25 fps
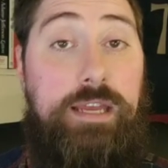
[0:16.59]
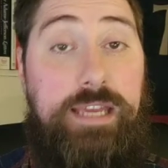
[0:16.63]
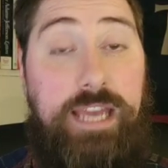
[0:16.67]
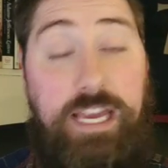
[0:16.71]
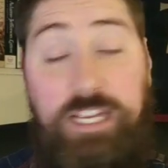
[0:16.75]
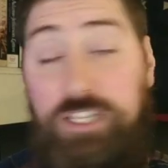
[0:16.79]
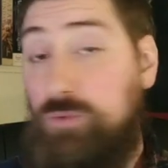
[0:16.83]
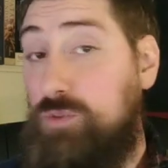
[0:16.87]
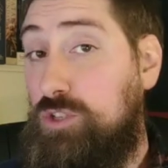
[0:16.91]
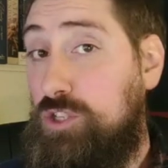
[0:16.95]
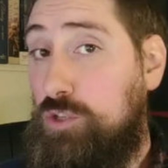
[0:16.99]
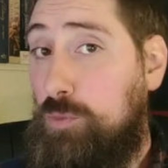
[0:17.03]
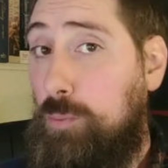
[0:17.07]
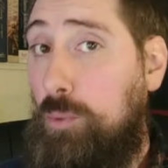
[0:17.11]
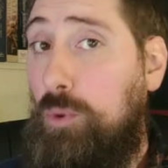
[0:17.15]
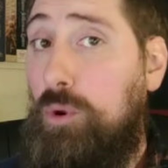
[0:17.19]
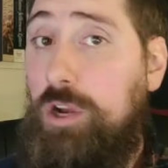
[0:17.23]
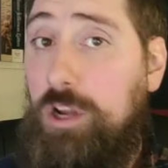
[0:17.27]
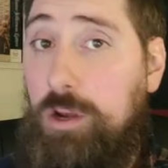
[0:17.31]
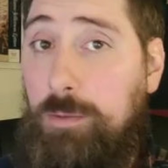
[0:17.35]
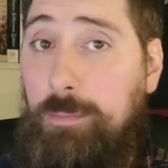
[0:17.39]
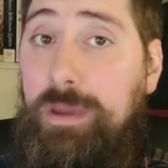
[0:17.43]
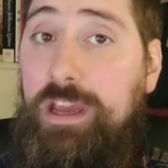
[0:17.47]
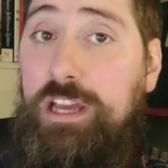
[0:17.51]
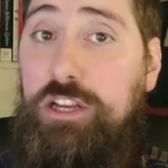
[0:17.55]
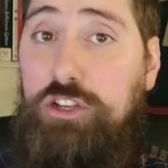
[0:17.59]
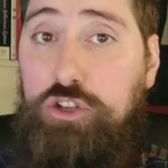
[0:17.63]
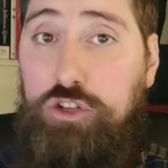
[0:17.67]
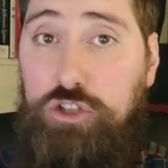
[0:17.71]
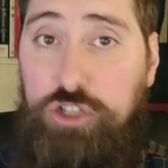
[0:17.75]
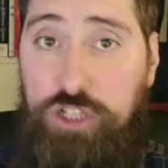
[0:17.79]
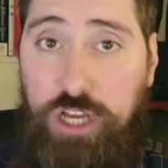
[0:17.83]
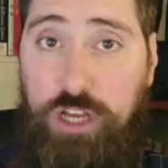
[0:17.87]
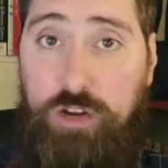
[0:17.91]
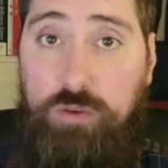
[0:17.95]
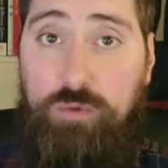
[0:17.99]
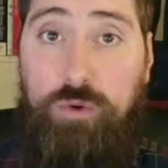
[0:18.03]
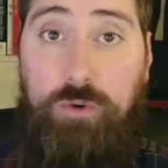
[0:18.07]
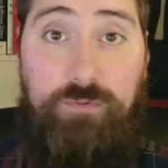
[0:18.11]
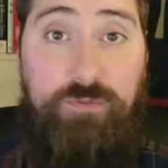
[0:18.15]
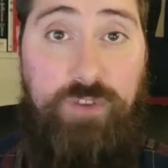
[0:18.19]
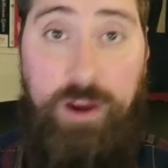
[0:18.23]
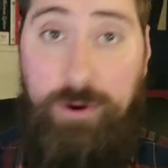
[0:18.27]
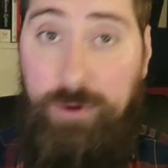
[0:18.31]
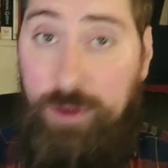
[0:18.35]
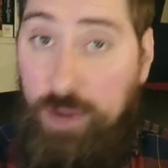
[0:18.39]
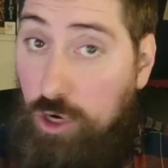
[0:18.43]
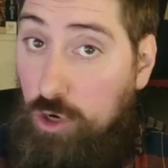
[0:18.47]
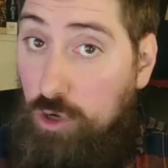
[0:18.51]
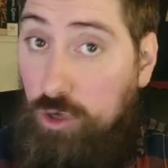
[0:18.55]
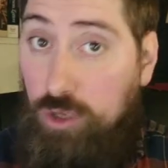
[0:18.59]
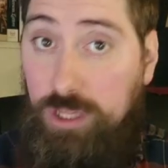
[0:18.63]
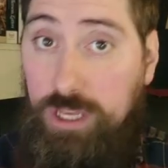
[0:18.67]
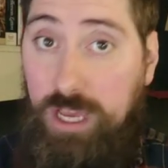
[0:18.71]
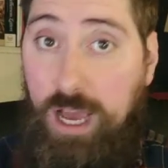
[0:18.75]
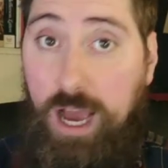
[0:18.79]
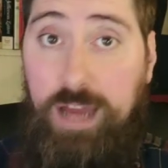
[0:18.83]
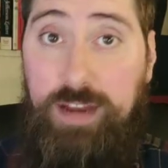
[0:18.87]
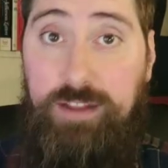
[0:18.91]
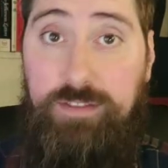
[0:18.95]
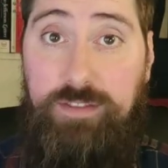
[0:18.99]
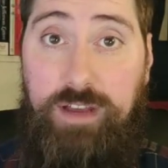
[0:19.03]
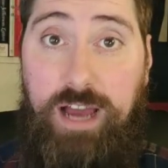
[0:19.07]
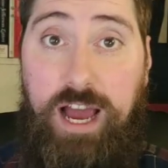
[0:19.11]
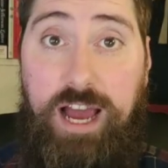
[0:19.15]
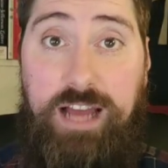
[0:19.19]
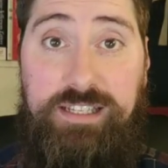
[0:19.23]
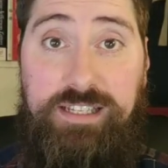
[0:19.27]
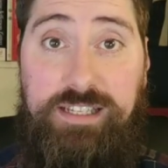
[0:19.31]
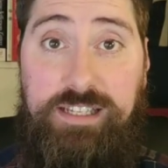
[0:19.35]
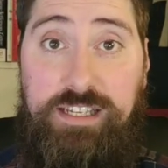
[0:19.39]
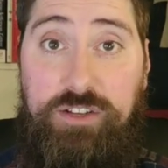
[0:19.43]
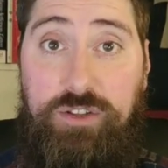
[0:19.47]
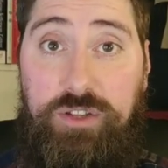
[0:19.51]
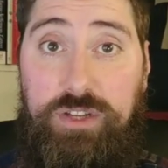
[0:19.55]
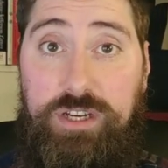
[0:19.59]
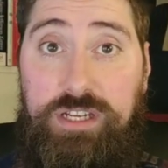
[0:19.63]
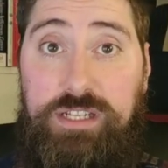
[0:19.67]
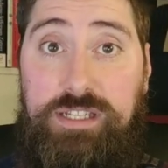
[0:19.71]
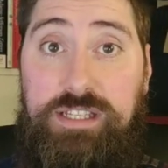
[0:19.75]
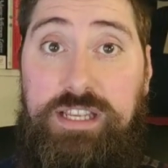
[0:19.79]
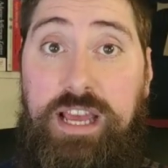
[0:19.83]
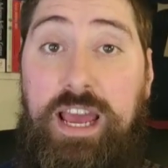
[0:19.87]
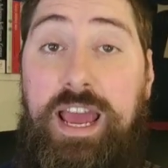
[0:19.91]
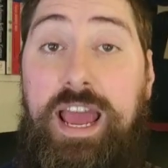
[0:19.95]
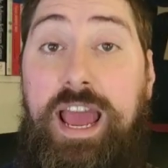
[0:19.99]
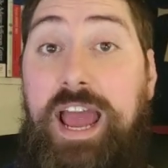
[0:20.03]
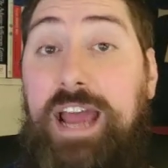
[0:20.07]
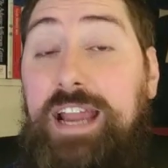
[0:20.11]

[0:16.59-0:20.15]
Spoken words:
Gates was appointed a major general very early on in the hostilities,